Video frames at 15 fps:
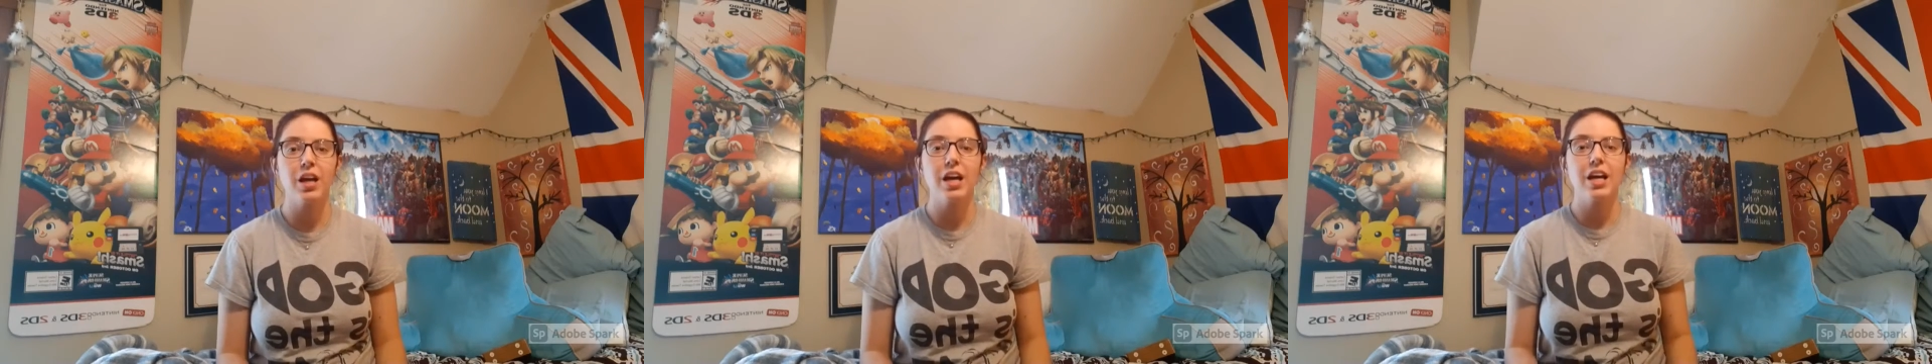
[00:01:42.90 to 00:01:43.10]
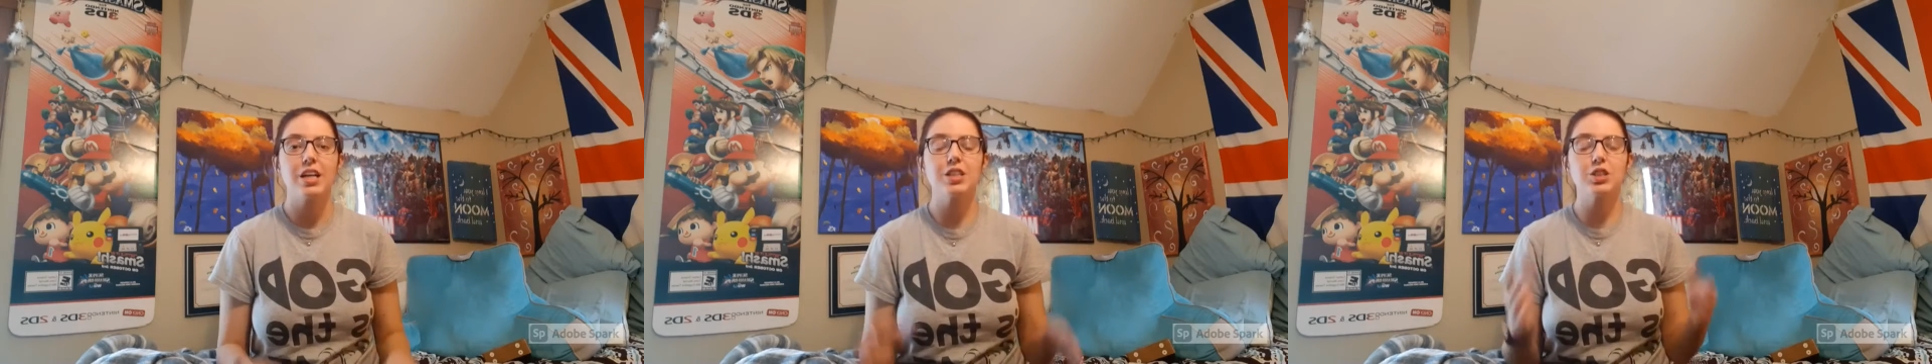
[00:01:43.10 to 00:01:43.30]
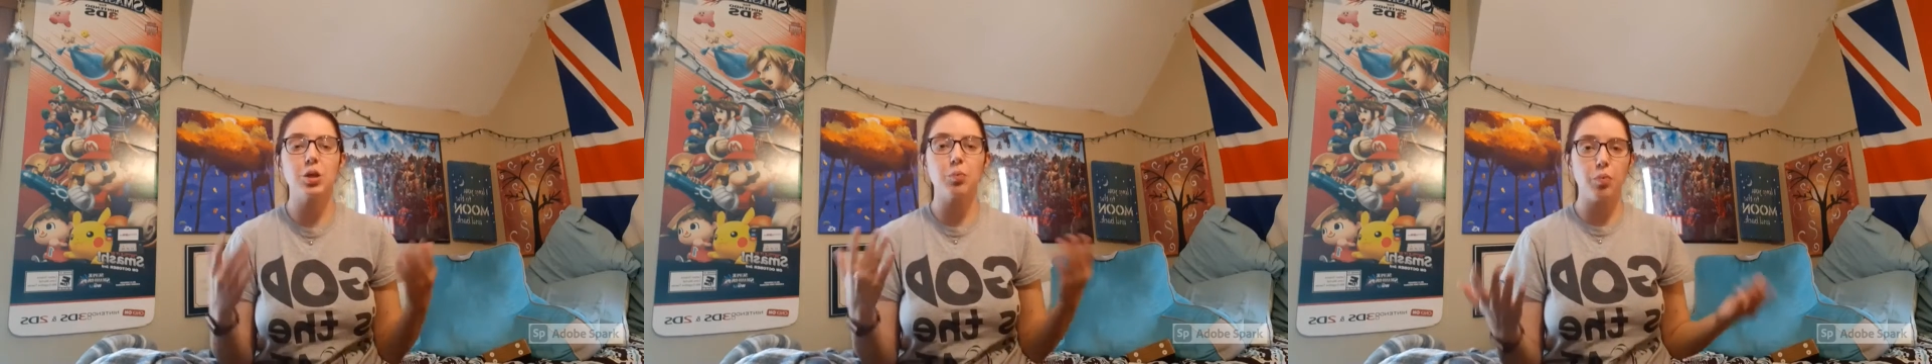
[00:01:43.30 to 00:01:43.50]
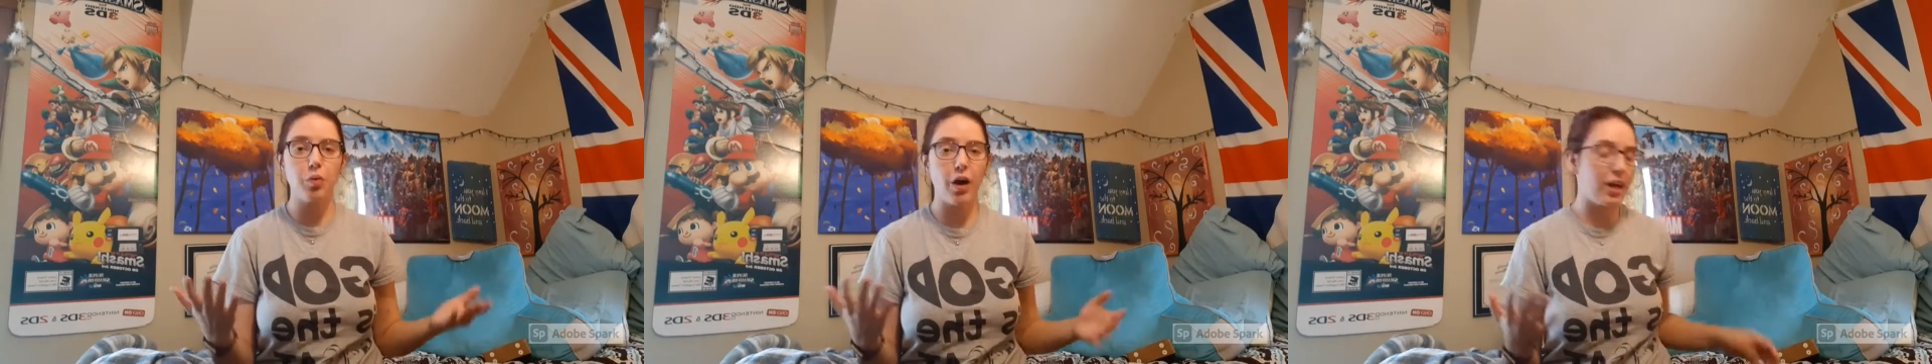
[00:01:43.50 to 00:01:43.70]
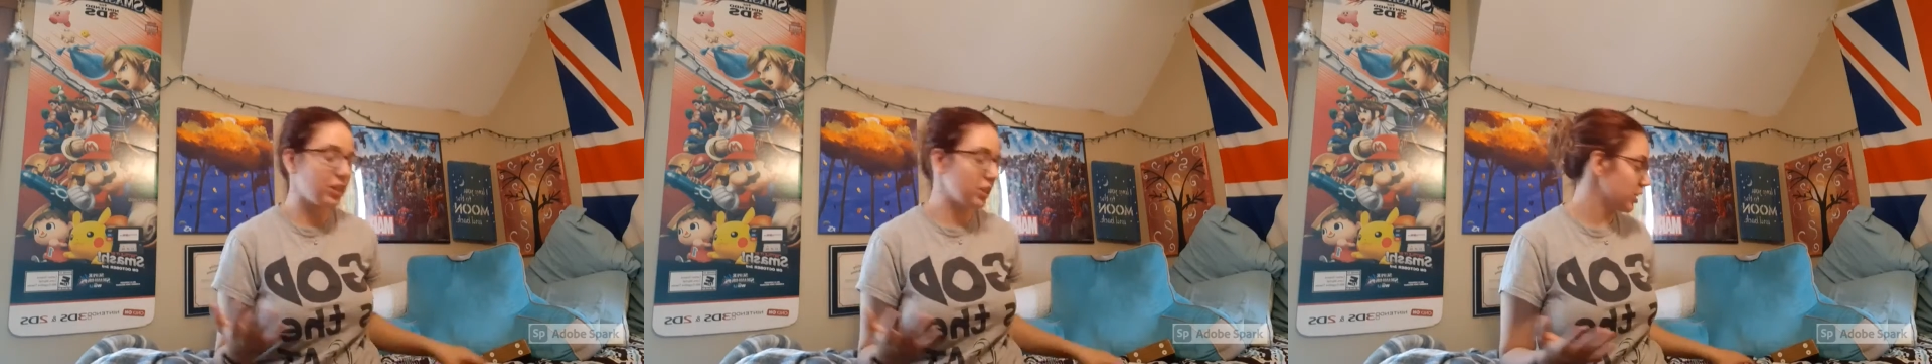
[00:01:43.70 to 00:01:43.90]
And so
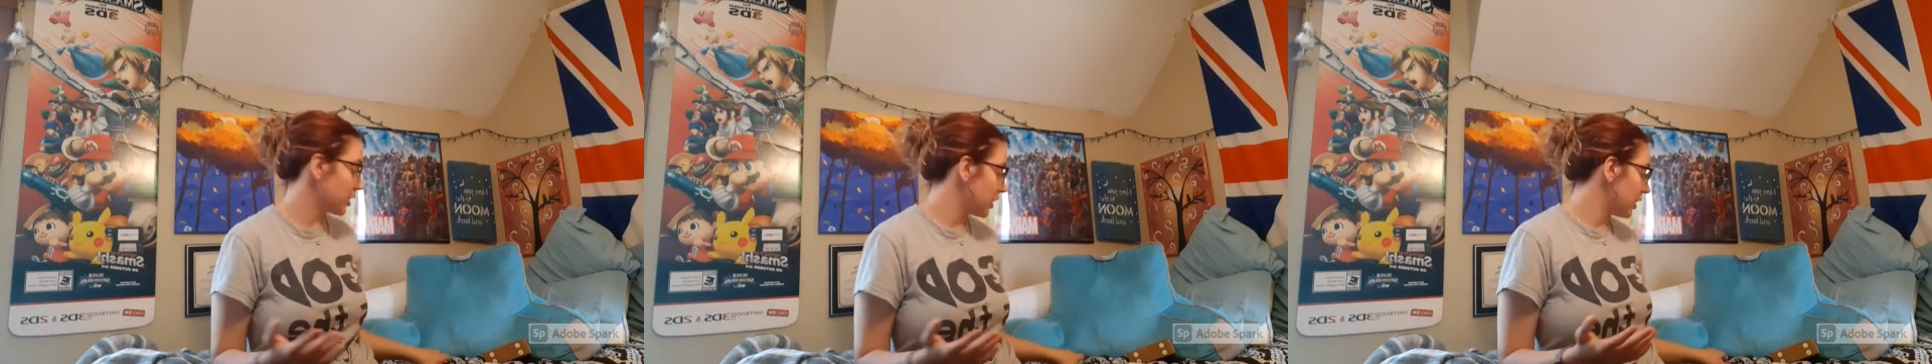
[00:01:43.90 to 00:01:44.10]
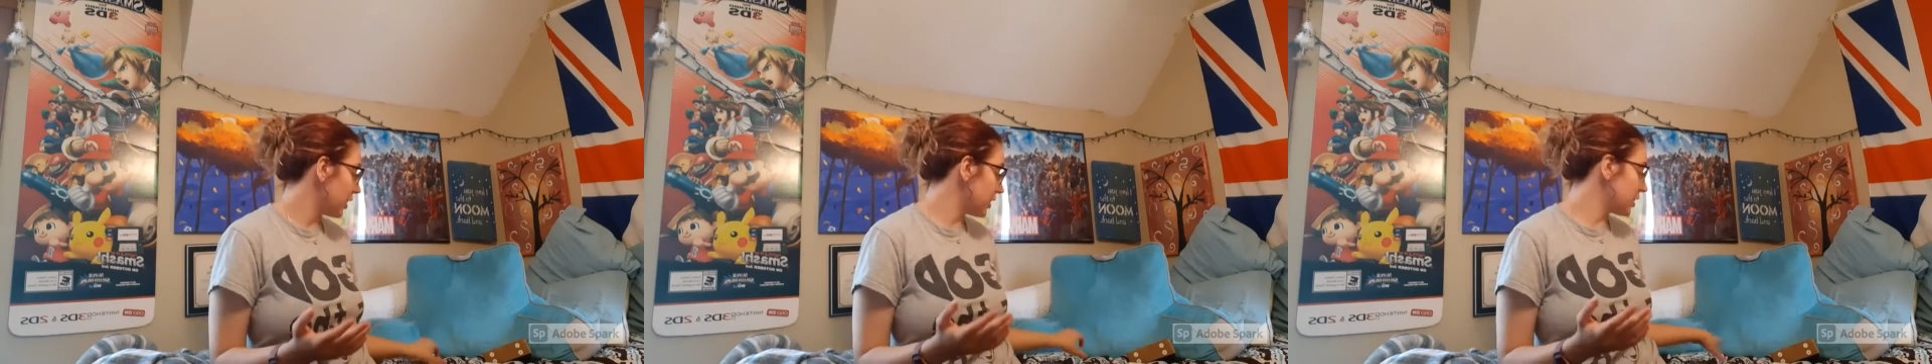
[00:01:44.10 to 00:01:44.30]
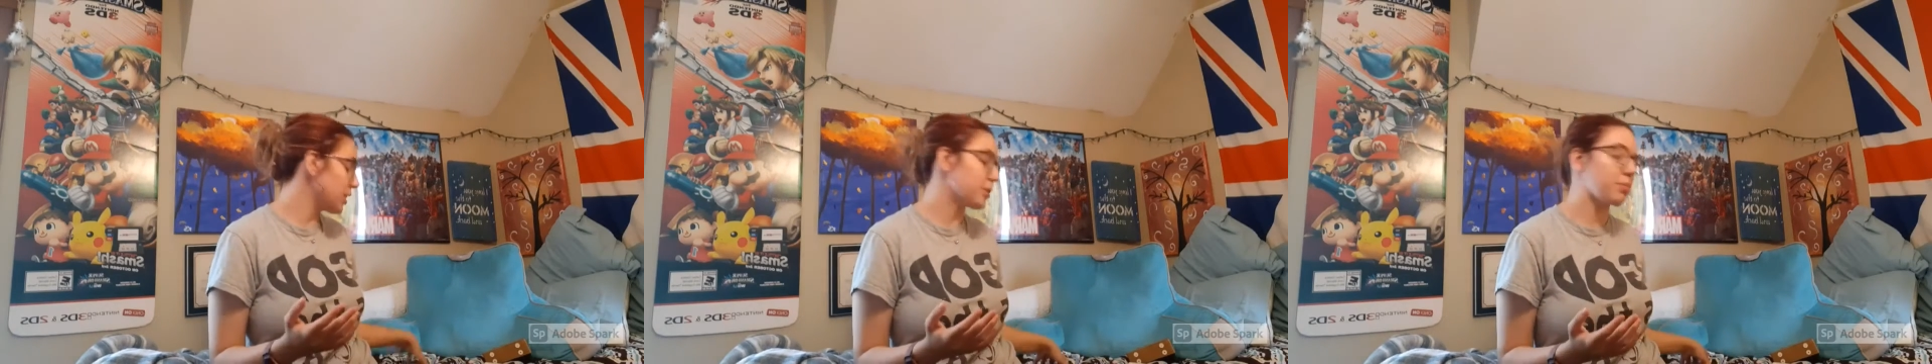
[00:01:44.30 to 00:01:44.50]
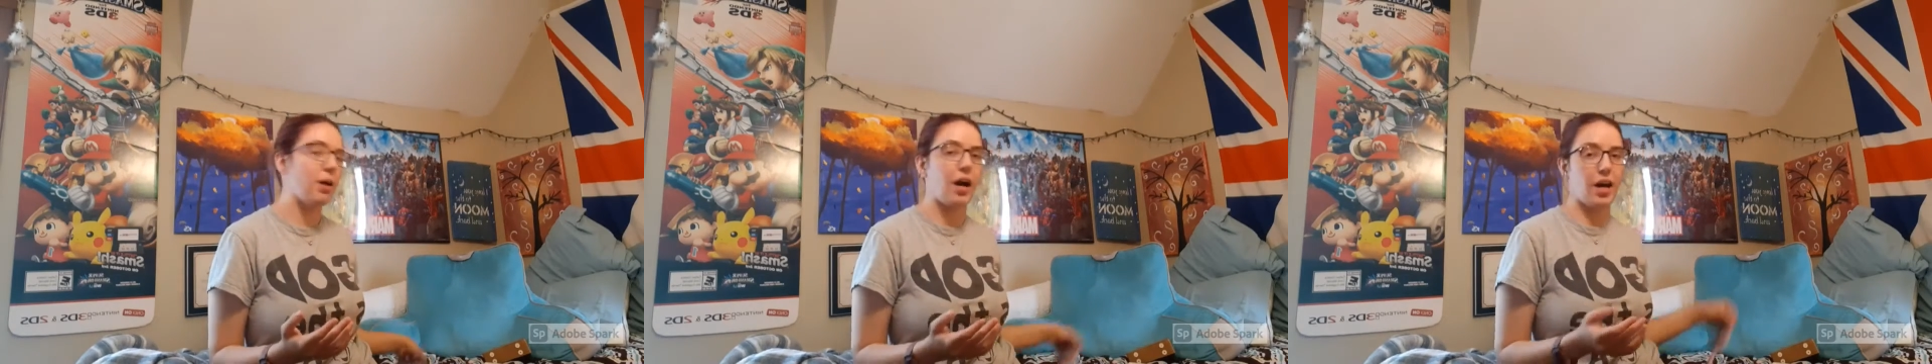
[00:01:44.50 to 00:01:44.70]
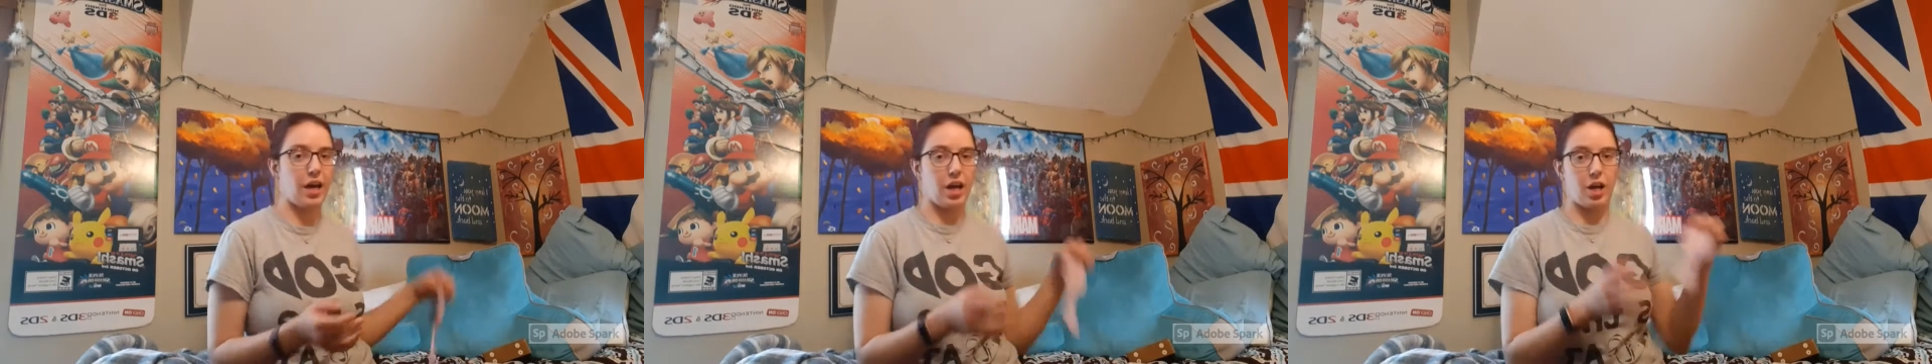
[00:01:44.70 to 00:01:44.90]
brush, this is
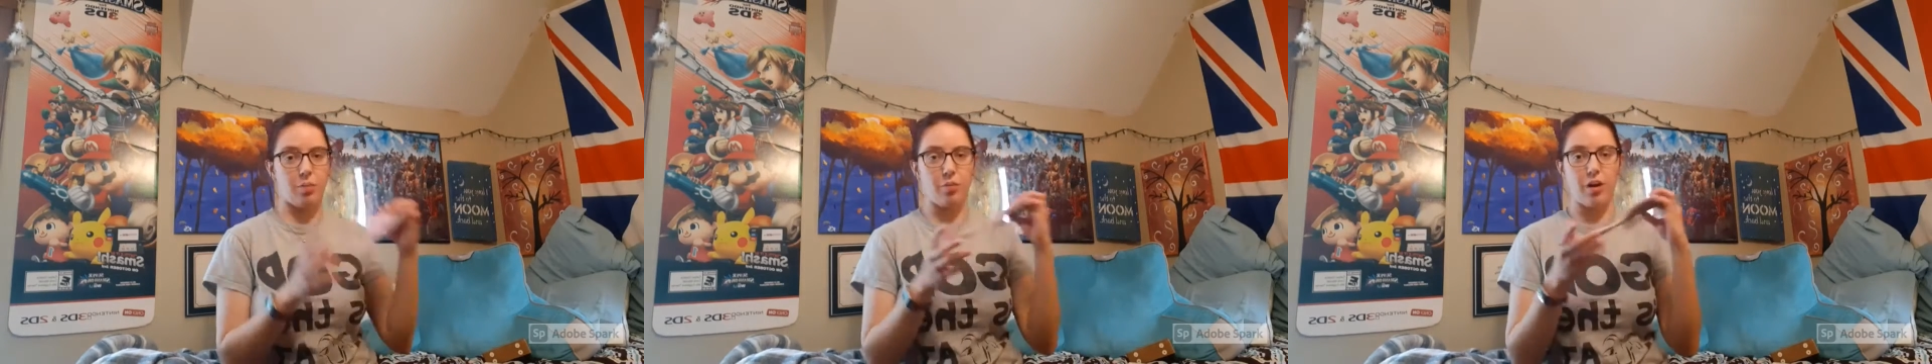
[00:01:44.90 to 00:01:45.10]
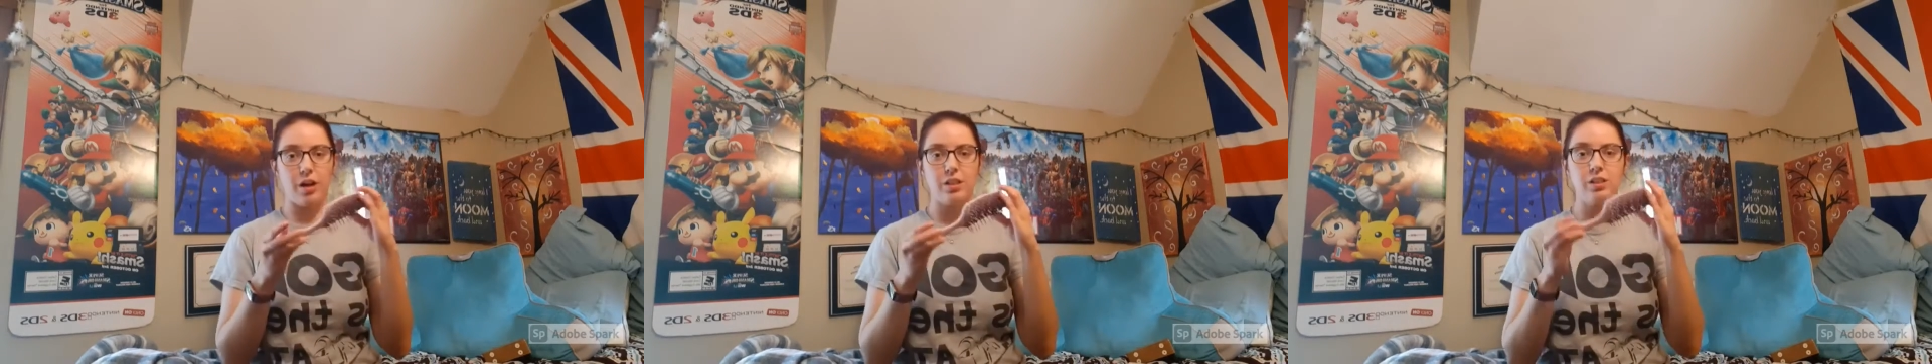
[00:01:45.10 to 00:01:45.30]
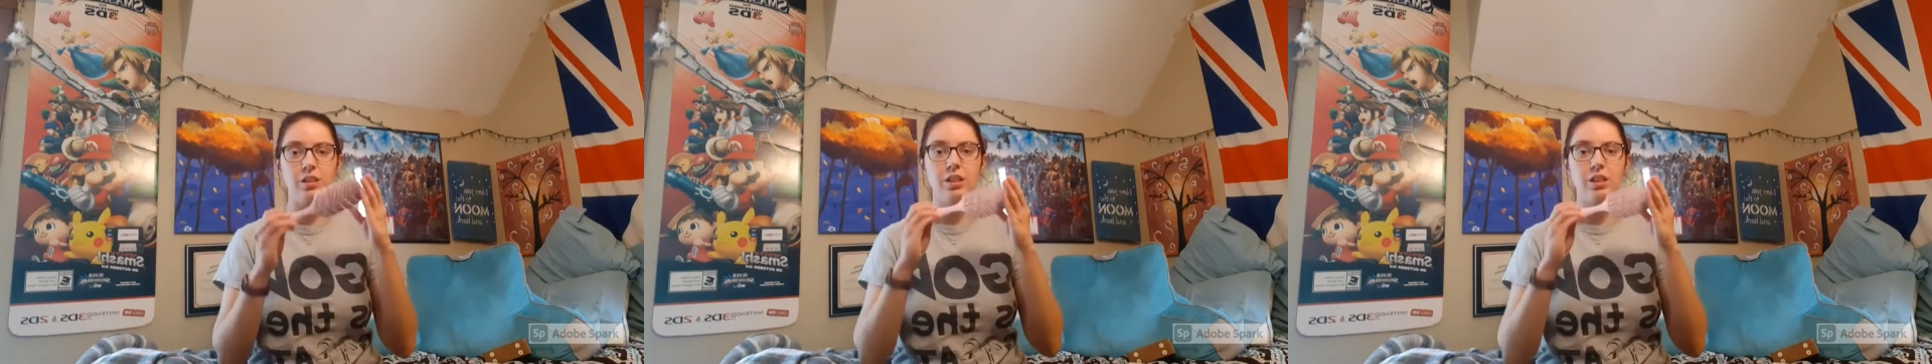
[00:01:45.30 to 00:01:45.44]
my hairbrush.